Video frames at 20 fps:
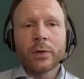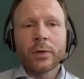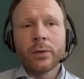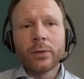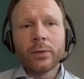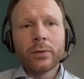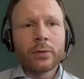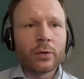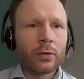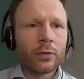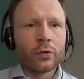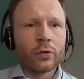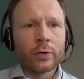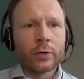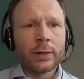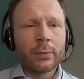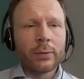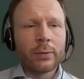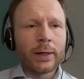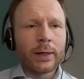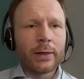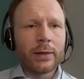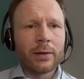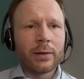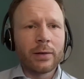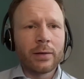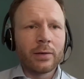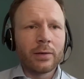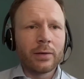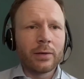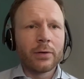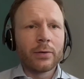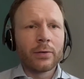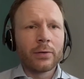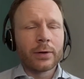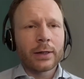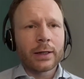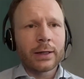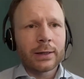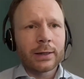So usually when you
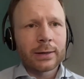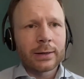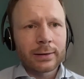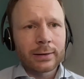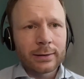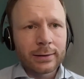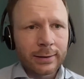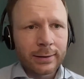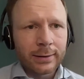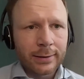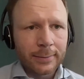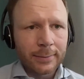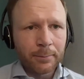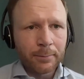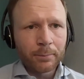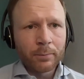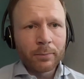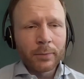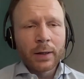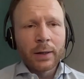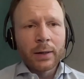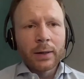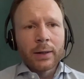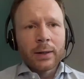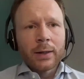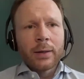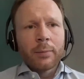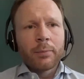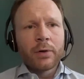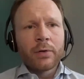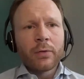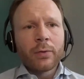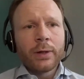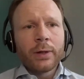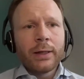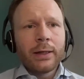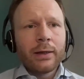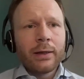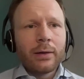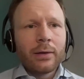are
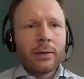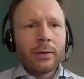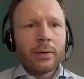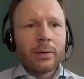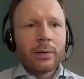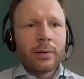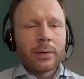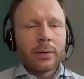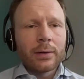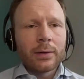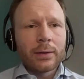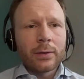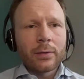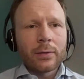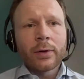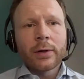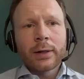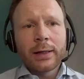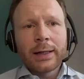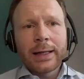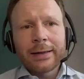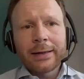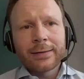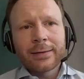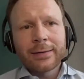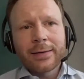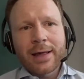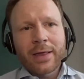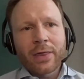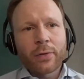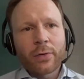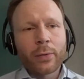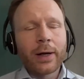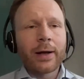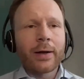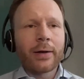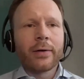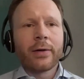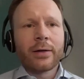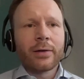between or less than
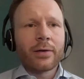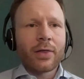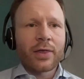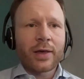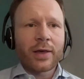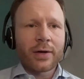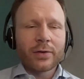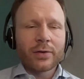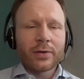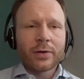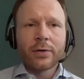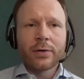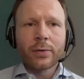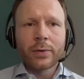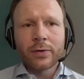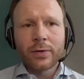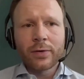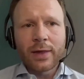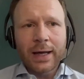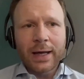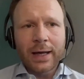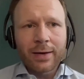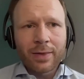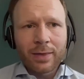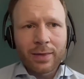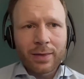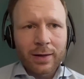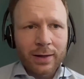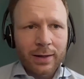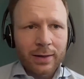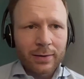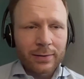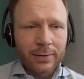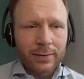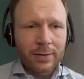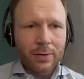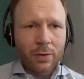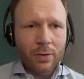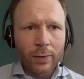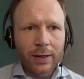300,000 euros, then
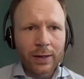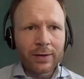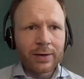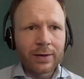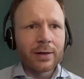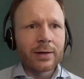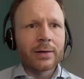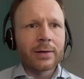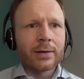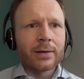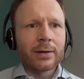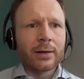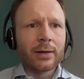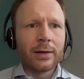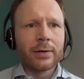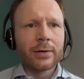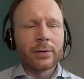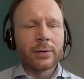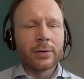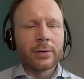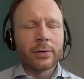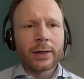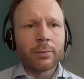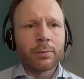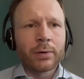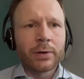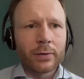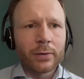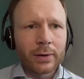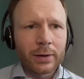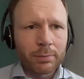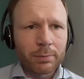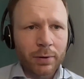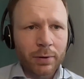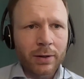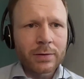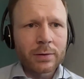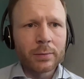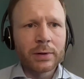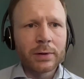there is a 3-year credit
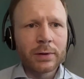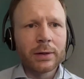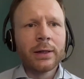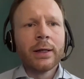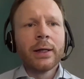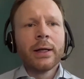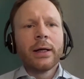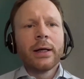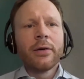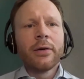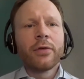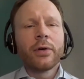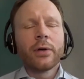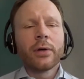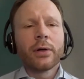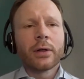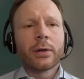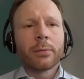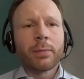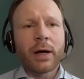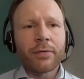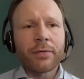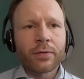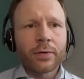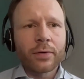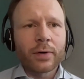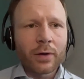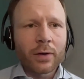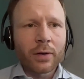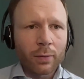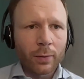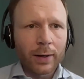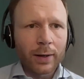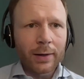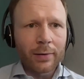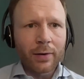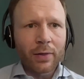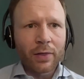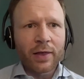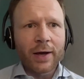period possible. If you're above
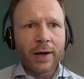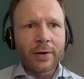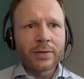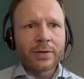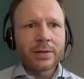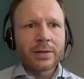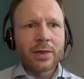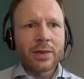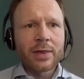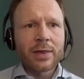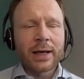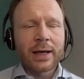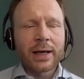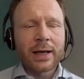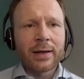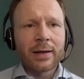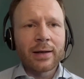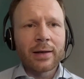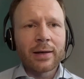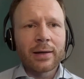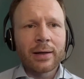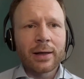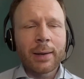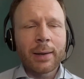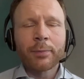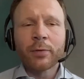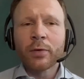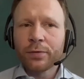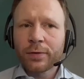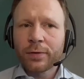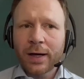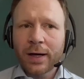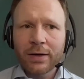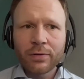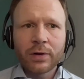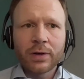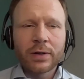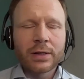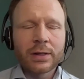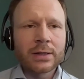300,000, then up to
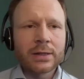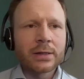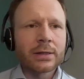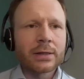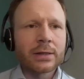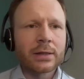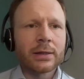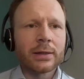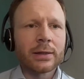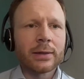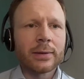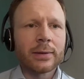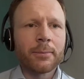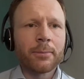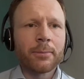5 years